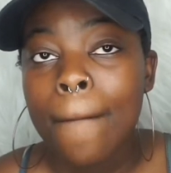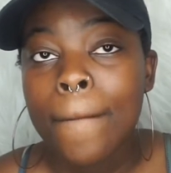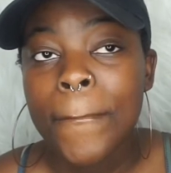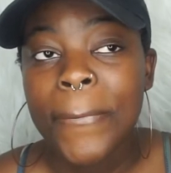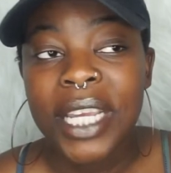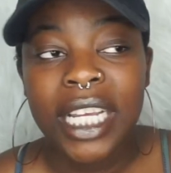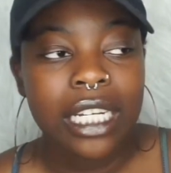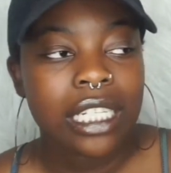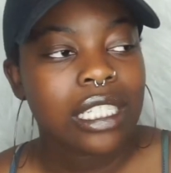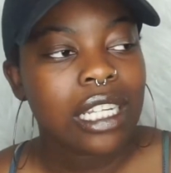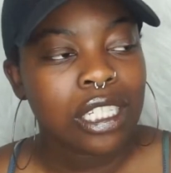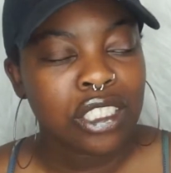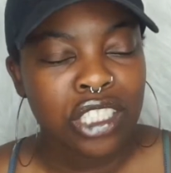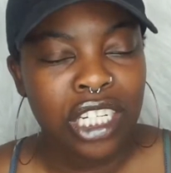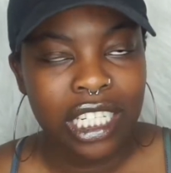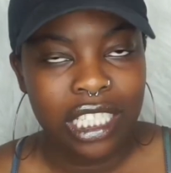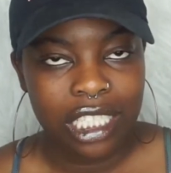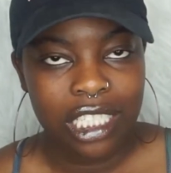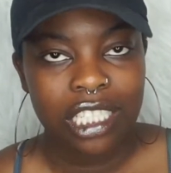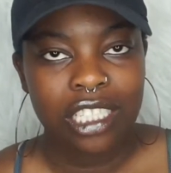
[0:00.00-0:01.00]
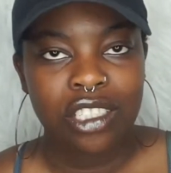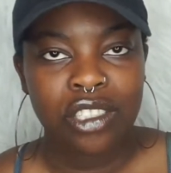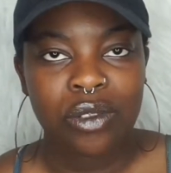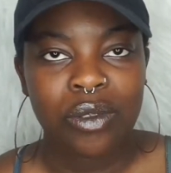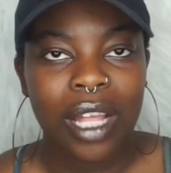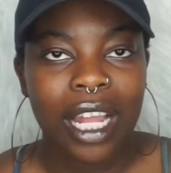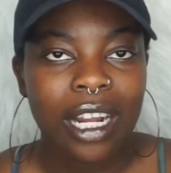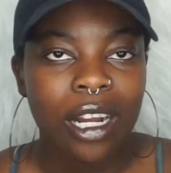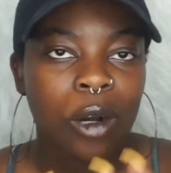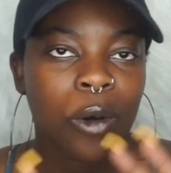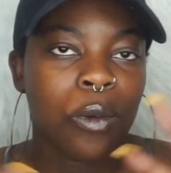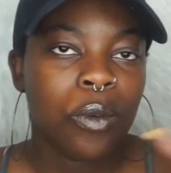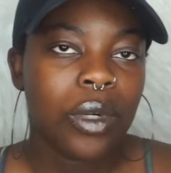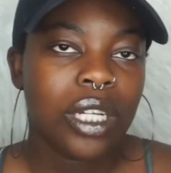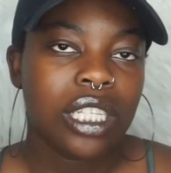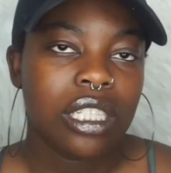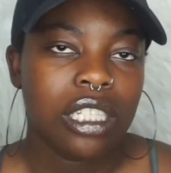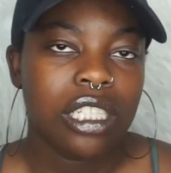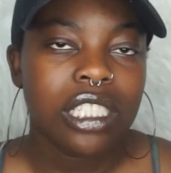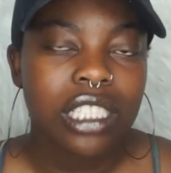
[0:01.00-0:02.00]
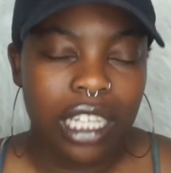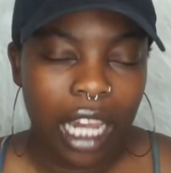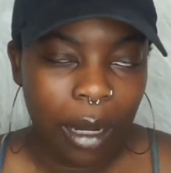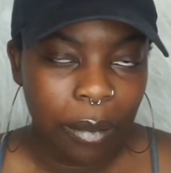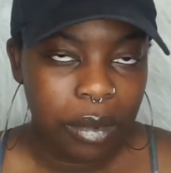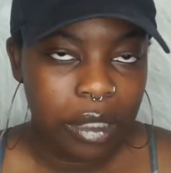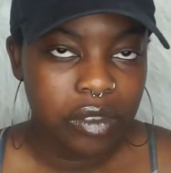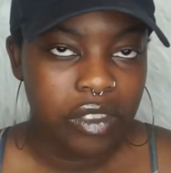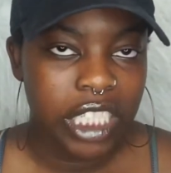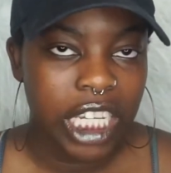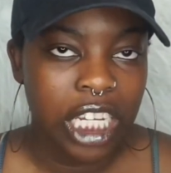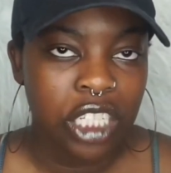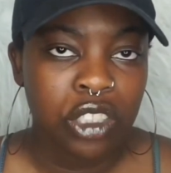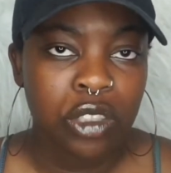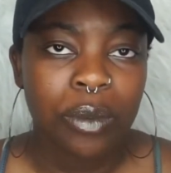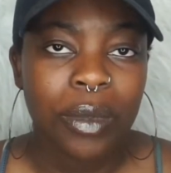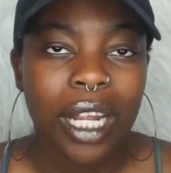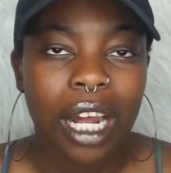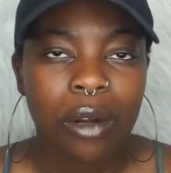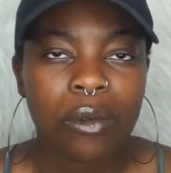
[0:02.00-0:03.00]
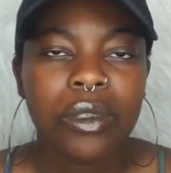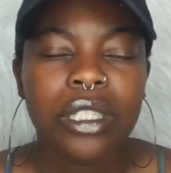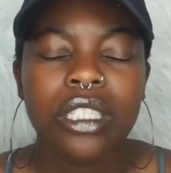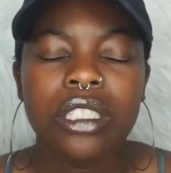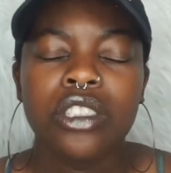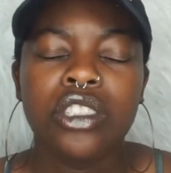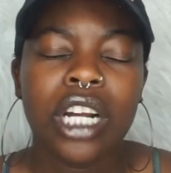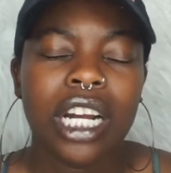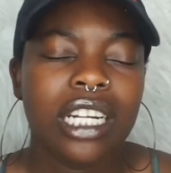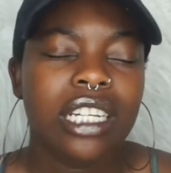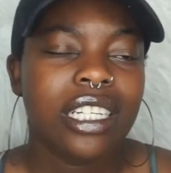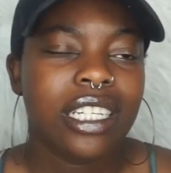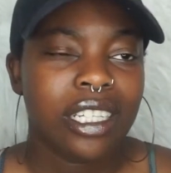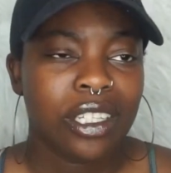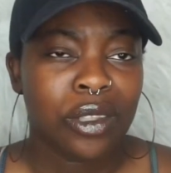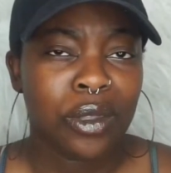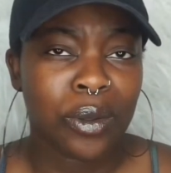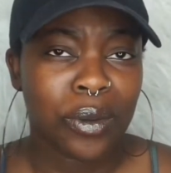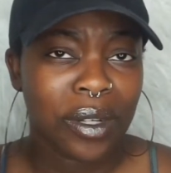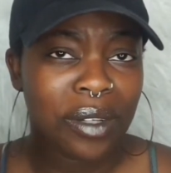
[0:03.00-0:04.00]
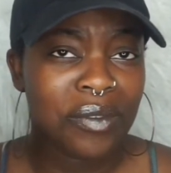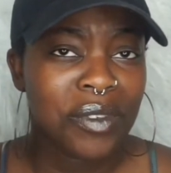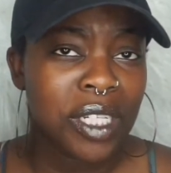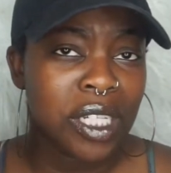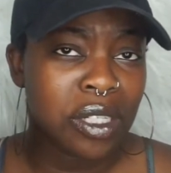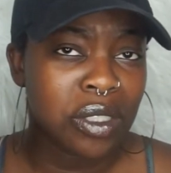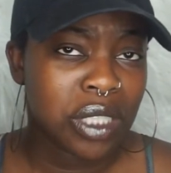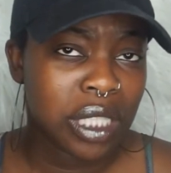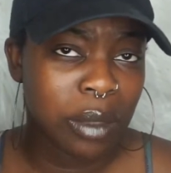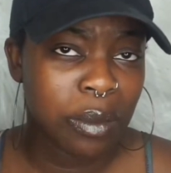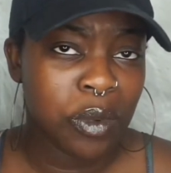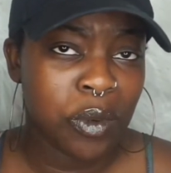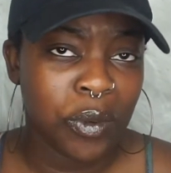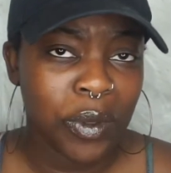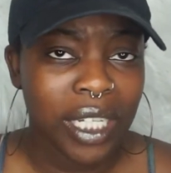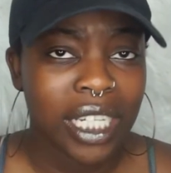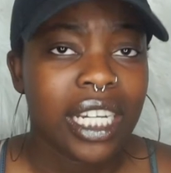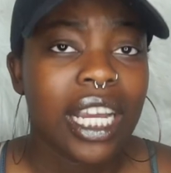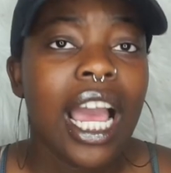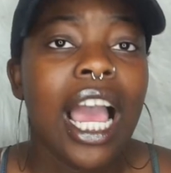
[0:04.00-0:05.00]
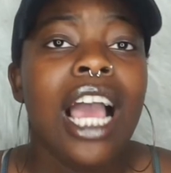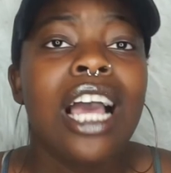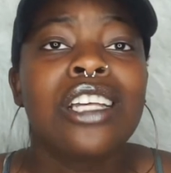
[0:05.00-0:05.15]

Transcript: because I try to stick to like a weekly type of schedule. But I really try to get 3 videos up a week.